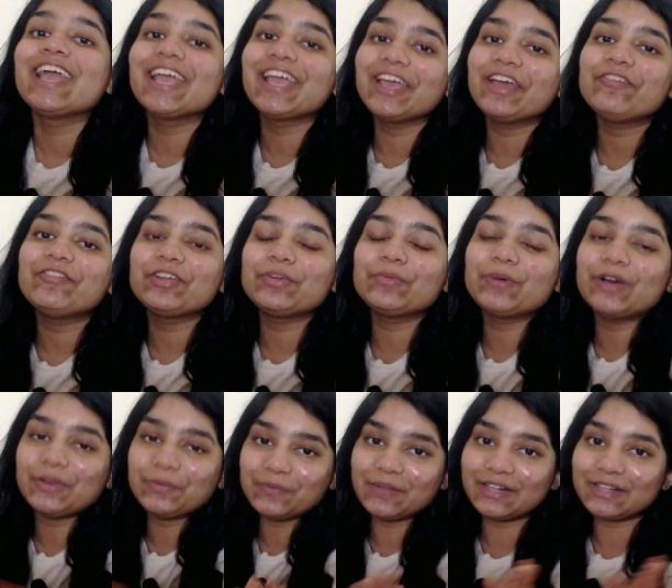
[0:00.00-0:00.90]
Hey everyone,
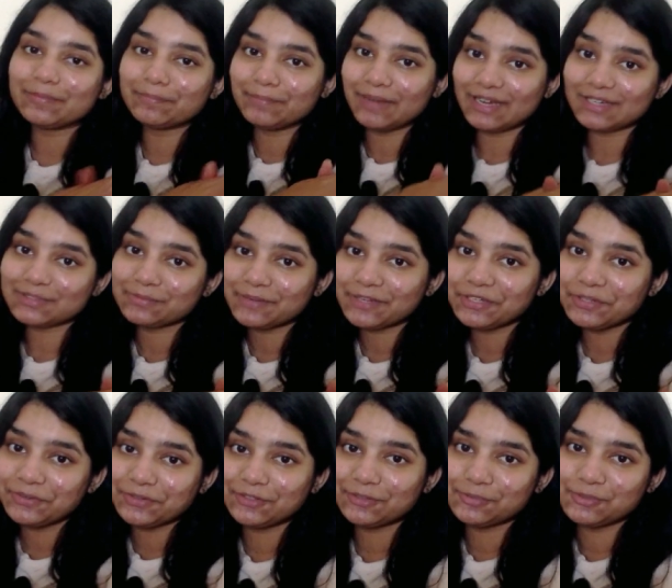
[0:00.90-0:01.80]
welcome back to my
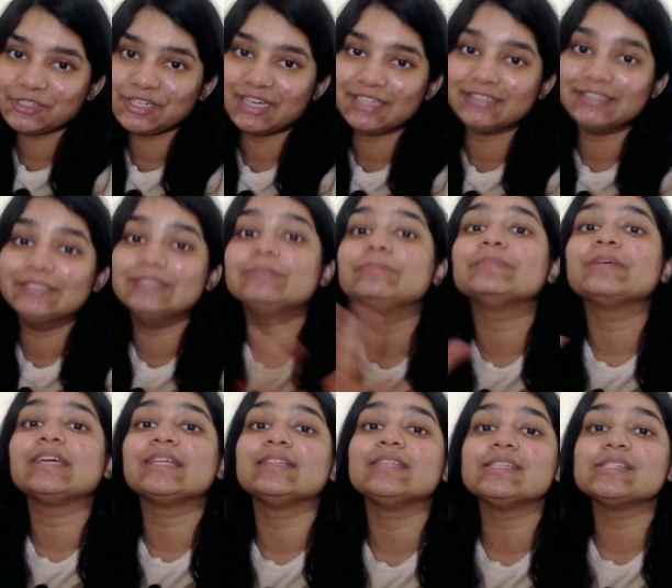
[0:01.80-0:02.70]
YouTube channel.
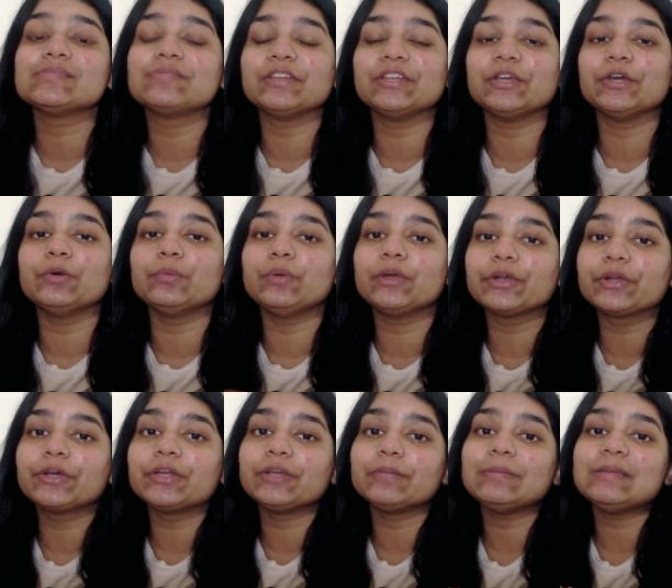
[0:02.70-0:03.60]
In this video, we are
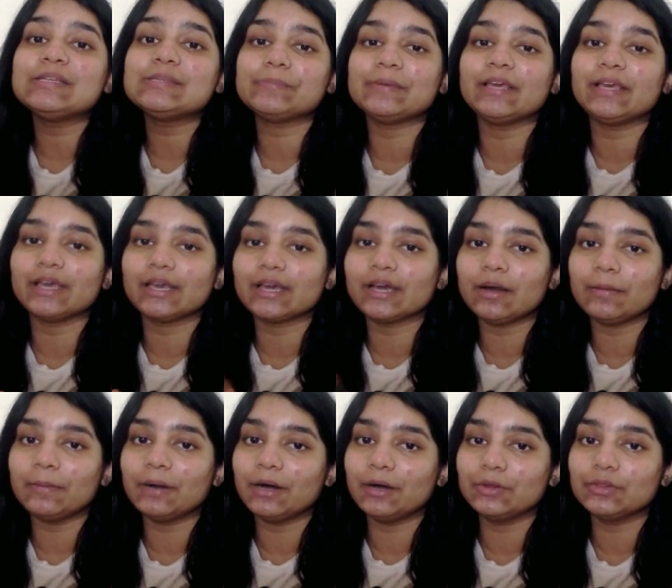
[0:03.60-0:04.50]
going to be speaking
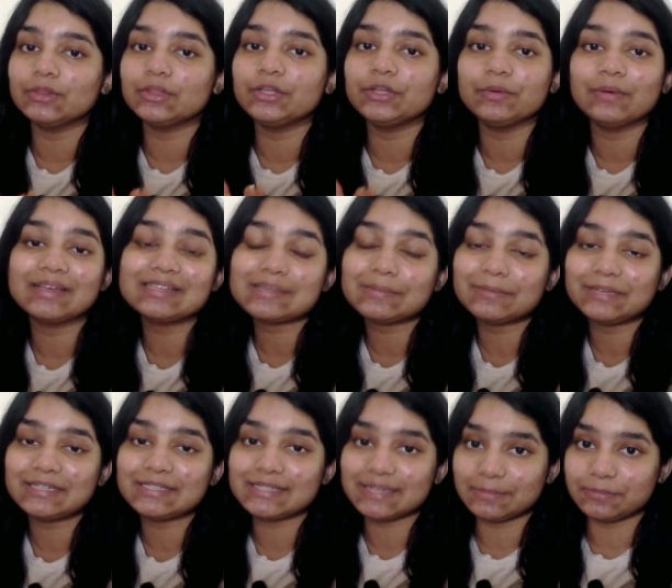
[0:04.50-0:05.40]
about the USMLE
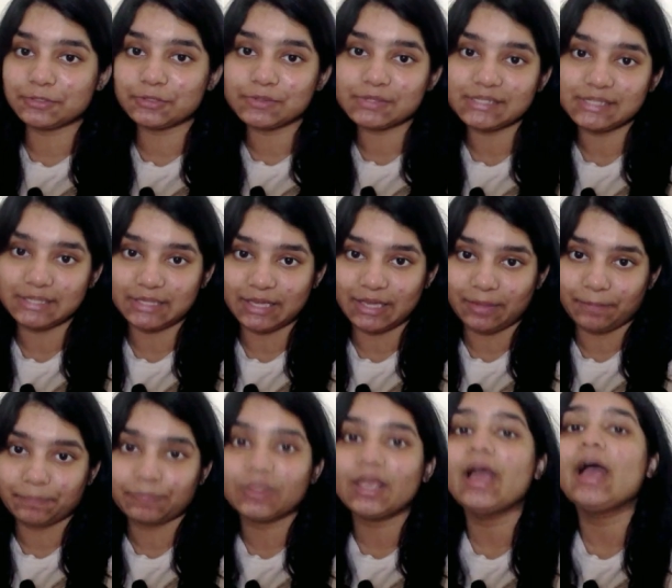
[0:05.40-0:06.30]
Step 2 CK.